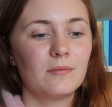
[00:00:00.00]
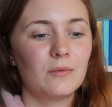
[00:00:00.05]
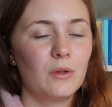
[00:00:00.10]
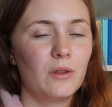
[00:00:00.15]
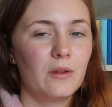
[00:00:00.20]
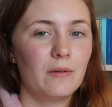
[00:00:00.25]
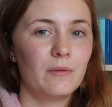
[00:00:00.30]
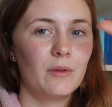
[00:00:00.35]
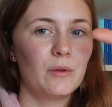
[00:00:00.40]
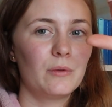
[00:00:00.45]

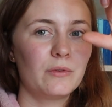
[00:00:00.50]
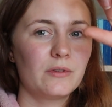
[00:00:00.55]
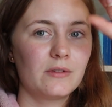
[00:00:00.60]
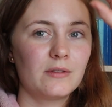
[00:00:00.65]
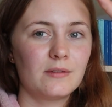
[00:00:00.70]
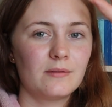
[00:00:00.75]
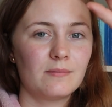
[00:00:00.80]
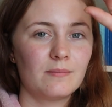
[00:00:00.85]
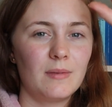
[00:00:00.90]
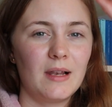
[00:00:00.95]
one of
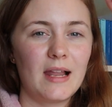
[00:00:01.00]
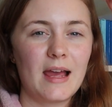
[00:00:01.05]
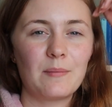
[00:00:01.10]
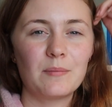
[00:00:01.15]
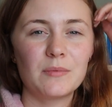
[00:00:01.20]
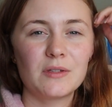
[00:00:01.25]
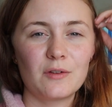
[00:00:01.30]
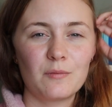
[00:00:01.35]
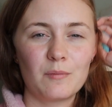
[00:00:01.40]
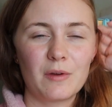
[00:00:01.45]
those
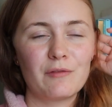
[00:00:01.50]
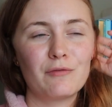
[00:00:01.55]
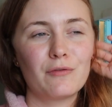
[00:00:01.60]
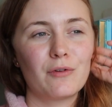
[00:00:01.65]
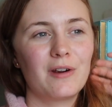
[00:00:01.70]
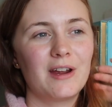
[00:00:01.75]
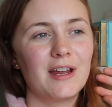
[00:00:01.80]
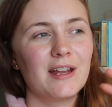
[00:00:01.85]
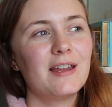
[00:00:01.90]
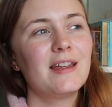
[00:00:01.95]
lamps on my
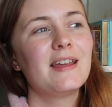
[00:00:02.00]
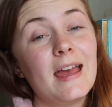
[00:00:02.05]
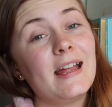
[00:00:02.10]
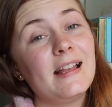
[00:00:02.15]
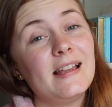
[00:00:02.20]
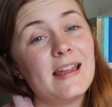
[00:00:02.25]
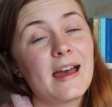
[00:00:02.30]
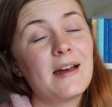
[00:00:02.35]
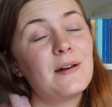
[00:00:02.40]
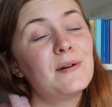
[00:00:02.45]
forehead.
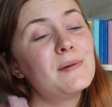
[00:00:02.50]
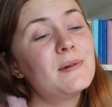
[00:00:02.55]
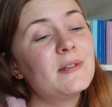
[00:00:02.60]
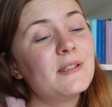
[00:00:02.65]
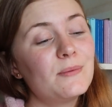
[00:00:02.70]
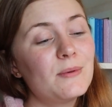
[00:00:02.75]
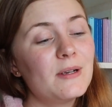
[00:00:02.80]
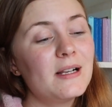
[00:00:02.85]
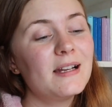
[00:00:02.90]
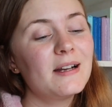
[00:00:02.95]
And yeah, it
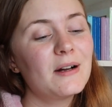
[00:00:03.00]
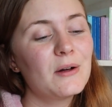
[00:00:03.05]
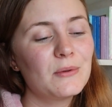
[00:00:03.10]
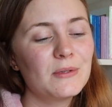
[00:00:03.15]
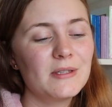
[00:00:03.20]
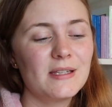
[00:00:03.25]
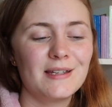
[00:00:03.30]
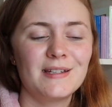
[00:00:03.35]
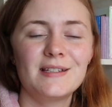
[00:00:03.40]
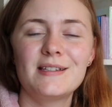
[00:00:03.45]
was really
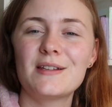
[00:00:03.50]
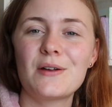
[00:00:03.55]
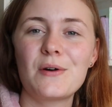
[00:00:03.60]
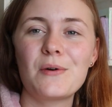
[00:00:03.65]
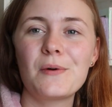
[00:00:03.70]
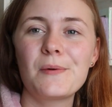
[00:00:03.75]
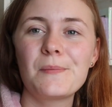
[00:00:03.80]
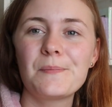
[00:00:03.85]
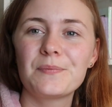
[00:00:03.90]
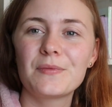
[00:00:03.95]
cozy.
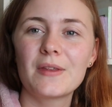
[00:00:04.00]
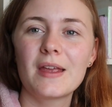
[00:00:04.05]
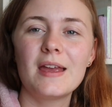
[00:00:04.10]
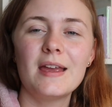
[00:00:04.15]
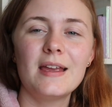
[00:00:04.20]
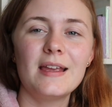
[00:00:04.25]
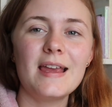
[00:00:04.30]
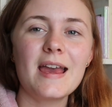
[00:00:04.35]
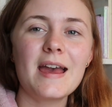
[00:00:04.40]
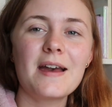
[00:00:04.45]
So
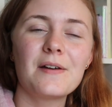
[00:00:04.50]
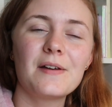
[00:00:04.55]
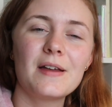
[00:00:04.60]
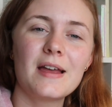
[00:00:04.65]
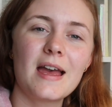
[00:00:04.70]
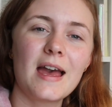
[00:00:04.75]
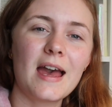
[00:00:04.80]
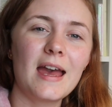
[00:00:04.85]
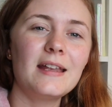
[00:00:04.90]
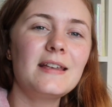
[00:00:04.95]
yeah,
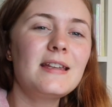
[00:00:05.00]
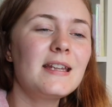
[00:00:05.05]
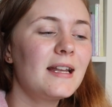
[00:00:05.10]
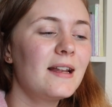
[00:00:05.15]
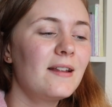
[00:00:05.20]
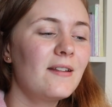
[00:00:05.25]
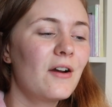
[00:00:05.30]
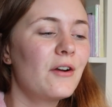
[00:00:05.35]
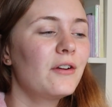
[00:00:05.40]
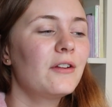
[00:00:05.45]
I
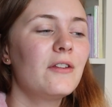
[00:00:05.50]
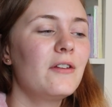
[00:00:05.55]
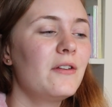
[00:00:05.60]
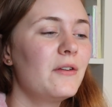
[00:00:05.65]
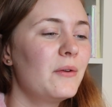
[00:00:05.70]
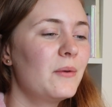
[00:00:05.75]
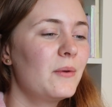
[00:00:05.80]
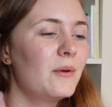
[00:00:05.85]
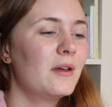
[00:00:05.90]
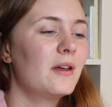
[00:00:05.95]
did talk to
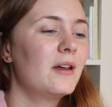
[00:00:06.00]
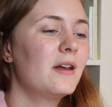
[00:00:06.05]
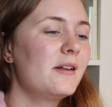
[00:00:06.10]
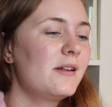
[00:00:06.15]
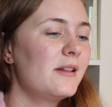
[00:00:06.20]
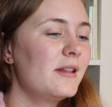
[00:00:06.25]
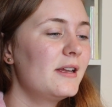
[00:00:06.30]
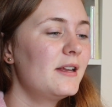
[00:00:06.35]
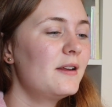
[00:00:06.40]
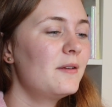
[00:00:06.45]
you
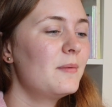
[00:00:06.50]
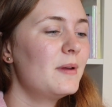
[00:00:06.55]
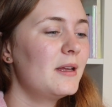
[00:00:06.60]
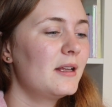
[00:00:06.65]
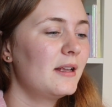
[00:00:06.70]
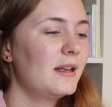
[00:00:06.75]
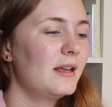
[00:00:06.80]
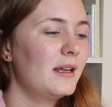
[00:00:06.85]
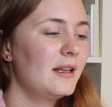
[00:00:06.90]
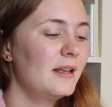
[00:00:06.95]
a little
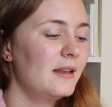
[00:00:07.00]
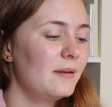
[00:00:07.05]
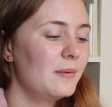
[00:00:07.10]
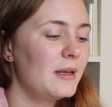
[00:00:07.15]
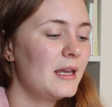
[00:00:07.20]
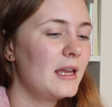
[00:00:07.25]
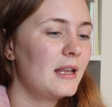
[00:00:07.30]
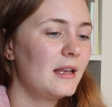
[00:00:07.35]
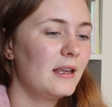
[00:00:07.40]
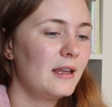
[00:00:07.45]
bit in the
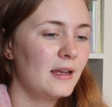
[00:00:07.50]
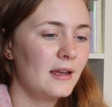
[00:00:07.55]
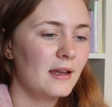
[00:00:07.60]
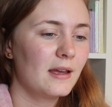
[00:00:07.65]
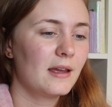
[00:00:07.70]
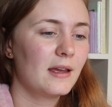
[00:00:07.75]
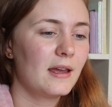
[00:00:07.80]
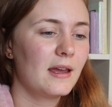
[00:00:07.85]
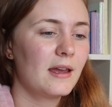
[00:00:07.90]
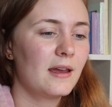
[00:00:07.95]

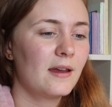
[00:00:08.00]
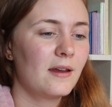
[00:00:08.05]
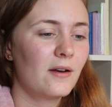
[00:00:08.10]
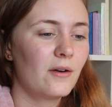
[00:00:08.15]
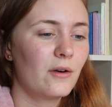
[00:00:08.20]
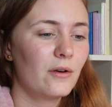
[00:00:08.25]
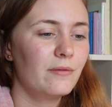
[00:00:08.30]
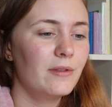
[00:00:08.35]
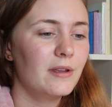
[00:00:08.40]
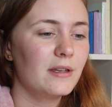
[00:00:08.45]
beginning
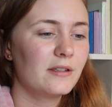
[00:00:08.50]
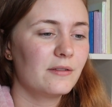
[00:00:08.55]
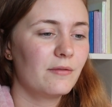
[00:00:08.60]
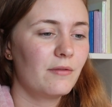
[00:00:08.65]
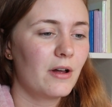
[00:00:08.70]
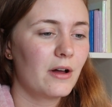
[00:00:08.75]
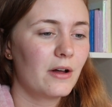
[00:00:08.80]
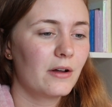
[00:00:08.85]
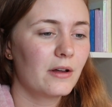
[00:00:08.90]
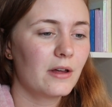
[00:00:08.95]
of this
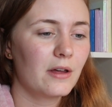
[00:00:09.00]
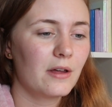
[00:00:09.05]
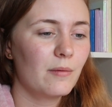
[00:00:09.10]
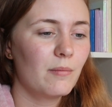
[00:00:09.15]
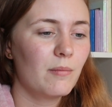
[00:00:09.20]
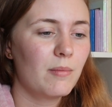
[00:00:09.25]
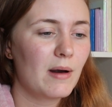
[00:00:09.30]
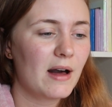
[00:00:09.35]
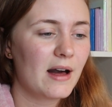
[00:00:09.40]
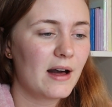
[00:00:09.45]
vlog
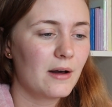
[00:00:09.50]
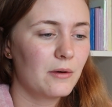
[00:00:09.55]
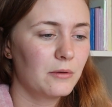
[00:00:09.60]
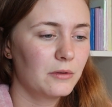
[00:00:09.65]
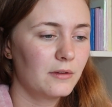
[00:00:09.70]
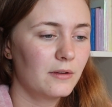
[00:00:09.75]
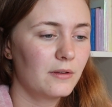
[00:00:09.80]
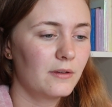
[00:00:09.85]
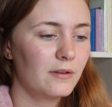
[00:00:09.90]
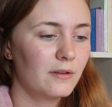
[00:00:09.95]

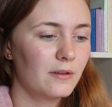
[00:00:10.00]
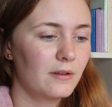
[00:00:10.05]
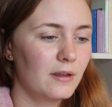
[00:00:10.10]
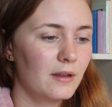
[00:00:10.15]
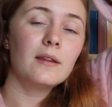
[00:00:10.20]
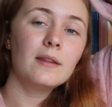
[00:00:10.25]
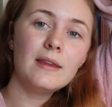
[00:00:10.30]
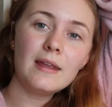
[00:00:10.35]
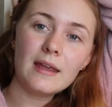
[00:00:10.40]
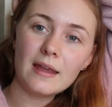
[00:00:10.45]
about
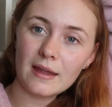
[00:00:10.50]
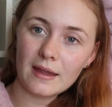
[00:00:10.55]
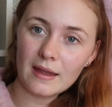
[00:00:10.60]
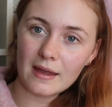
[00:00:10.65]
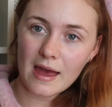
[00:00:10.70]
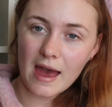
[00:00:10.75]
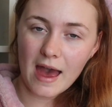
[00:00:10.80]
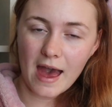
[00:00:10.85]
the